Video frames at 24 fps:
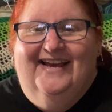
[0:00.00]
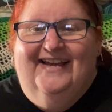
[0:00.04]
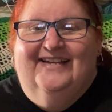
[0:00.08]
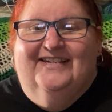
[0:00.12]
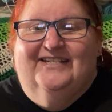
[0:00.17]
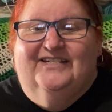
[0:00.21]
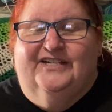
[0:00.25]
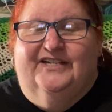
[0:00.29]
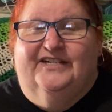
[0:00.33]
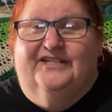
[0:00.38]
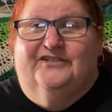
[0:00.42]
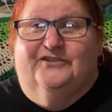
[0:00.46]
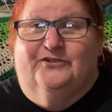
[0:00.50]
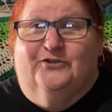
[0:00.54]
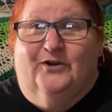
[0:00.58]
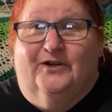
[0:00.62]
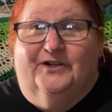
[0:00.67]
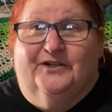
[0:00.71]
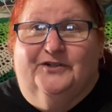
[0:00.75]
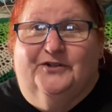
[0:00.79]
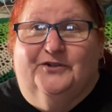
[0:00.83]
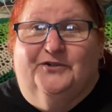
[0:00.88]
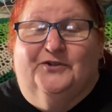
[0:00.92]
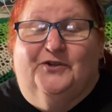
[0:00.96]
She
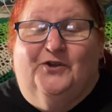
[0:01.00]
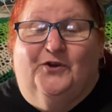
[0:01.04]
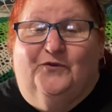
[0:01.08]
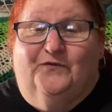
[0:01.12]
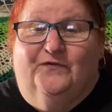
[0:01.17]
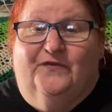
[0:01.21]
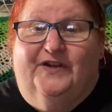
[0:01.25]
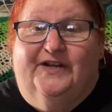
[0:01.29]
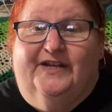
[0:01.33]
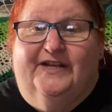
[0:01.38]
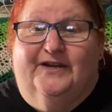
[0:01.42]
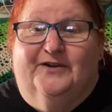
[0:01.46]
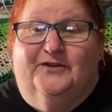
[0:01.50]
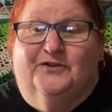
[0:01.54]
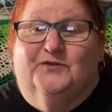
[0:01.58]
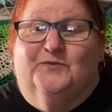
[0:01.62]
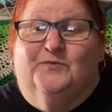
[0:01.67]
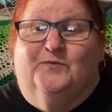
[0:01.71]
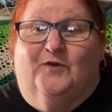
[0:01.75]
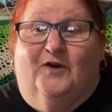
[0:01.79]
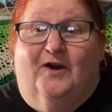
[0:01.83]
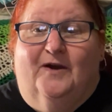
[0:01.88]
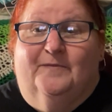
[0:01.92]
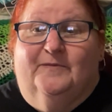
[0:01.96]
structures her videos
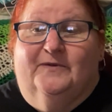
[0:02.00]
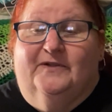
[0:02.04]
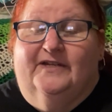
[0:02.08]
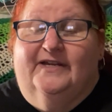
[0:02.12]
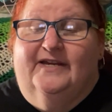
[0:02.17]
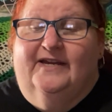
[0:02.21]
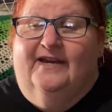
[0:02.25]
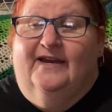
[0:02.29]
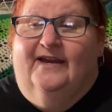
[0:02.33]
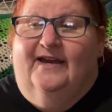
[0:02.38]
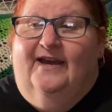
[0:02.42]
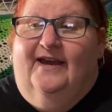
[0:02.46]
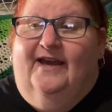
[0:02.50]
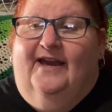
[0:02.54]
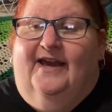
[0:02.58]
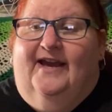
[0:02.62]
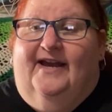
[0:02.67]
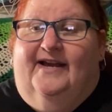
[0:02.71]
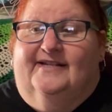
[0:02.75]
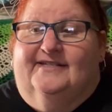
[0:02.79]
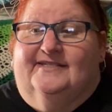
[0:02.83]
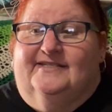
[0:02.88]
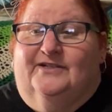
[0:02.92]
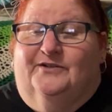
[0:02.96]
properly.
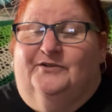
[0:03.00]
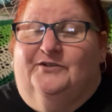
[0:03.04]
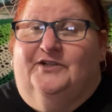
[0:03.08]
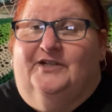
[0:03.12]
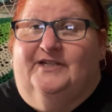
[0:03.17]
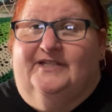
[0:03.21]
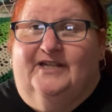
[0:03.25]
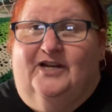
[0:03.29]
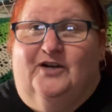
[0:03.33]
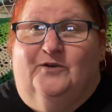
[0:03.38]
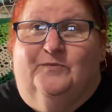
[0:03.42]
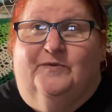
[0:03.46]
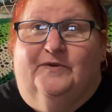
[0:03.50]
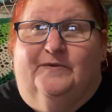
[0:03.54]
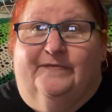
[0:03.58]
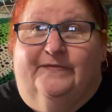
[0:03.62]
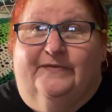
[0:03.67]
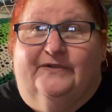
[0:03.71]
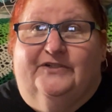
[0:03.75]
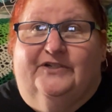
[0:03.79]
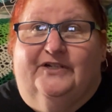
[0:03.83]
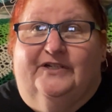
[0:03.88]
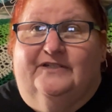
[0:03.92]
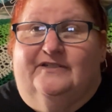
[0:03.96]
And so she's
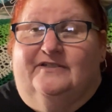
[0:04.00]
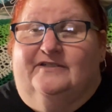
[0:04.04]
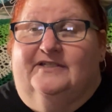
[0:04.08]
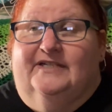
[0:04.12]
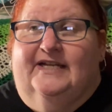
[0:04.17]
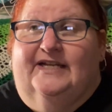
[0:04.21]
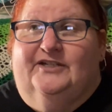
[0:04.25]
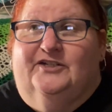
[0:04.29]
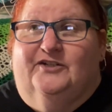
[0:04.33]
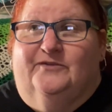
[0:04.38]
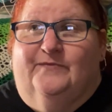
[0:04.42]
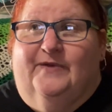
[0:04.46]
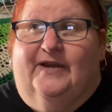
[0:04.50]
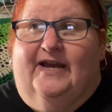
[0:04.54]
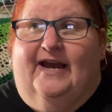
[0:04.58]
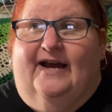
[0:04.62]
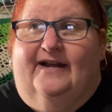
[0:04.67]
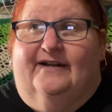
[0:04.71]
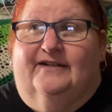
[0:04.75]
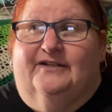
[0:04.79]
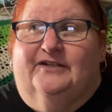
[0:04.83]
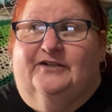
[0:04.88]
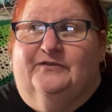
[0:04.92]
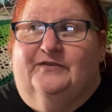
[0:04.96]
teaching me how
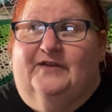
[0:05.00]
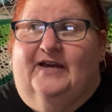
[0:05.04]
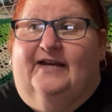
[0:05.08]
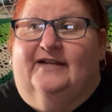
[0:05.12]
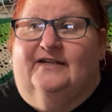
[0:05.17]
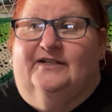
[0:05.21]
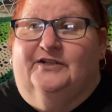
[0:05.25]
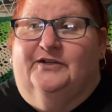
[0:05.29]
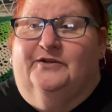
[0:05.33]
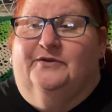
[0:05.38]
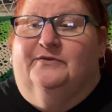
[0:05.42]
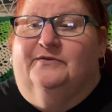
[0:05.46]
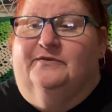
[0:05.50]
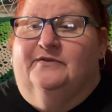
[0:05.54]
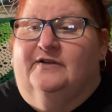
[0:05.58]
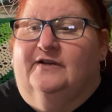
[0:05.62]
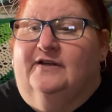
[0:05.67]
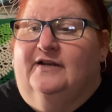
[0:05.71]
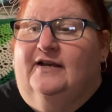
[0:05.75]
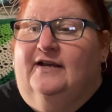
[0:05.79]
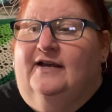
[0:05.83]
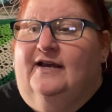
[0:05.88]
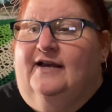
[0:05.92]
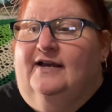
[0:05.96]
to do that too.
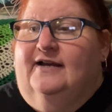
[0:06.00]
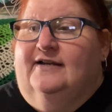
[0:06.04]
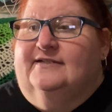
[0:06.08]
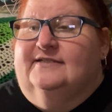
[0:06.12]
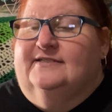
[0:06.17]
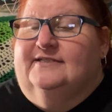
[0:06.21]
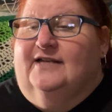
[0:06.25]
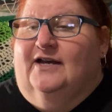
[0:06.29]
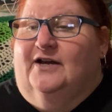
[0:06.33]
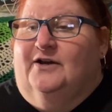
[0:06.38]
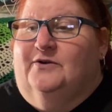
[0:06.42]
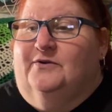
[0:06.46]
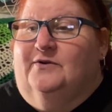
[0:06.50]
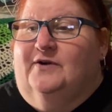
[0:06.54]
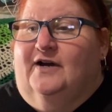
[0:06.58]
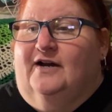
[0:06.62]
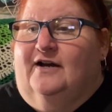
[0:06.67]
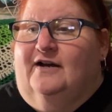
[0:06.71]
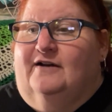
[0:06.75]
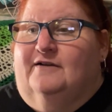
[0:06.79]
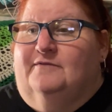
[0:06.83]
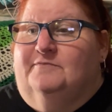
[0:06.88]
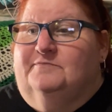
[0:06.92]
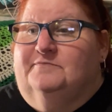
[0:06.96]

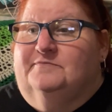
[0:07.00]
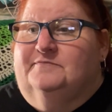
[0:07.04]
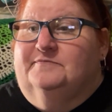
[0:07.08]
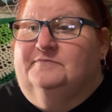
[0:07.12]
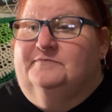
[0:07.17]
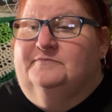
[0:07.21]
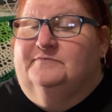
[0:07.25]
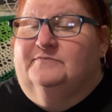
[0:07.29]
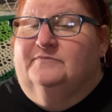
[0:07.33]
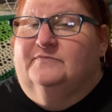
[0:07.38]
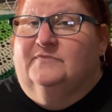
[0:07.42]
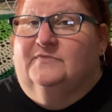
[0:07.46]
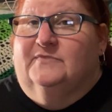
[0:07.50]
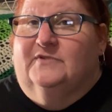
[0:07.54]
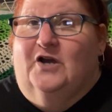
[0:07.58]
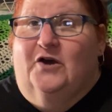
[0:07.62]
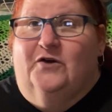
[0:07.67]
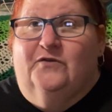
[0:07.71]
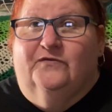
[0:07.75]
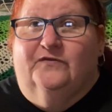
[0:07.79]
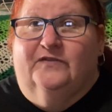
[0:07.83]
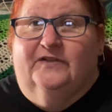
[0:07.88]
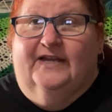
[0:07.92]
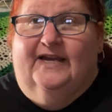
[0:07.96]
So
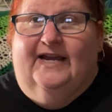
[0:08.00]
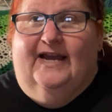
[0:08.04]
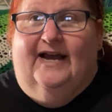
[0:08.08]
hopefully